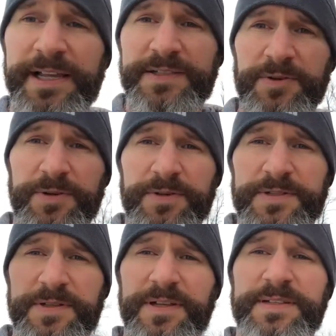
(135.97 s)
heat
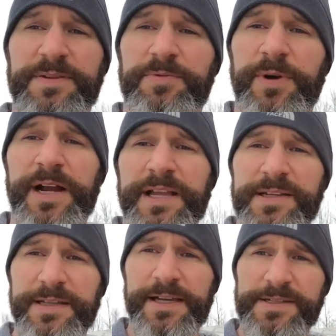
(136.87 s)
source is a
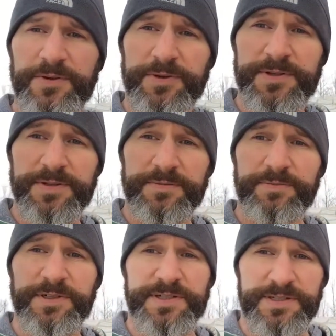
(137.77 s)
radiant heat source,
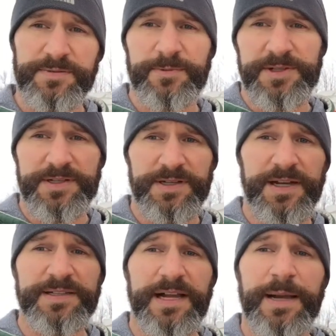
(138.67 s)
which is a
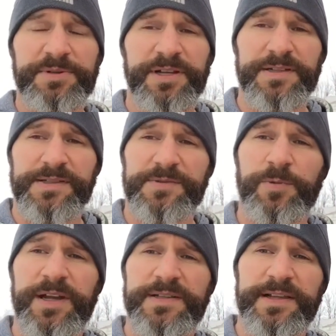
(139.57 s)
nice option because it's
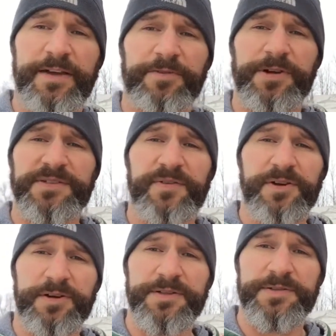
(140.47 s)
way safer as
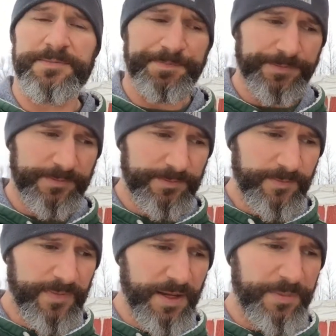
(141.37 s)
far as
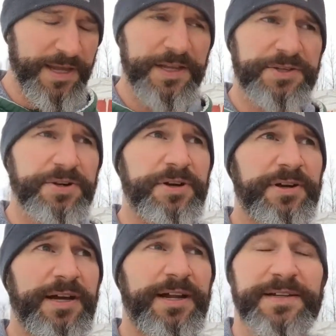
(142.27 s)
making sure you're
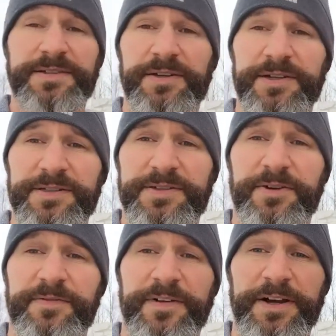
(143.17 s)
not actually going to
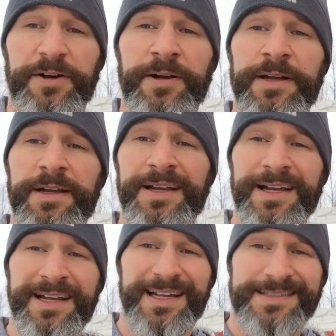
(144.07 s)
start a fire
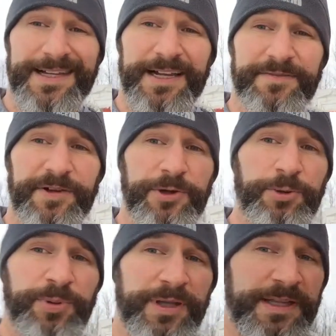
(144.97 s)
inside of a
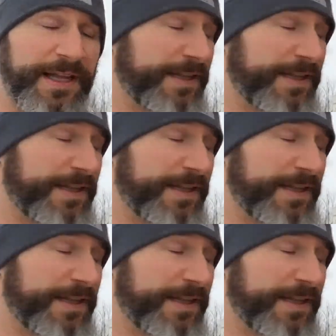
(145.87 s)
coop. And